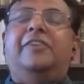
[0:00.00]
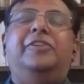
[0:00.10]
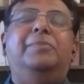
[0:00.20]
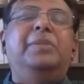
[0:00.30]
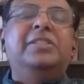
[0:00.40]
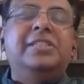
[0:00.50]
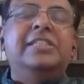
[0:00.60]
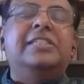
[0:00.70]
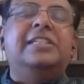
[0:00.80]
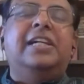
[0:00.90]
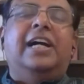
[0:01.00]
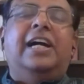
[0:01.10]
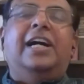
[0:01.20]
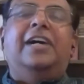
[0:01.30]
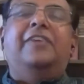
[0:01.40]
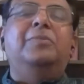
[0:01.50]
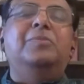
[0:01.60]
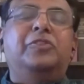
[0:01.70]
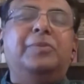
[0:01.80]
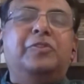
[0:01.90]
for business
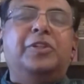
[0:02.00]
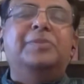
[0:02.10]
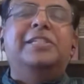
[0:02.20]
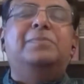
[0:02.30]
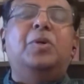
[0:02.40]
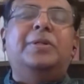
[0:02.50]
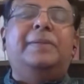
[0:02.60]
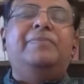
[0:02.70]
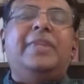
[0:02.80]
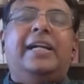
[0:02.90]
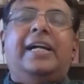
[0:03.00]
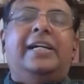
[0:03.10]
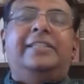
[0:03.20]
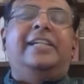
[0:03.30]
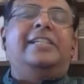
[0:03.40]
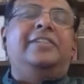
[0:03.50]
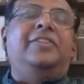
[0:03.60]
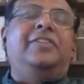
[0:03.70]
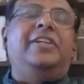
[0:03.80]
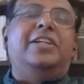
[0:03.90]
from this book that I
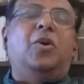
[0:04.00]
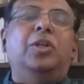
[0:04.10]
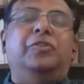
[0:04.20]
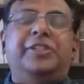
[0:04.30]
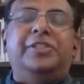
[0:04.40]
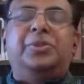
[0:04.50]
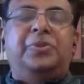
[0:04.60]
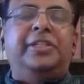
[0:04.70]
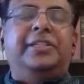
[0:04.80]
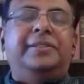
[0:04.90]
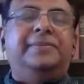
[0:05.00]
think all of us should read.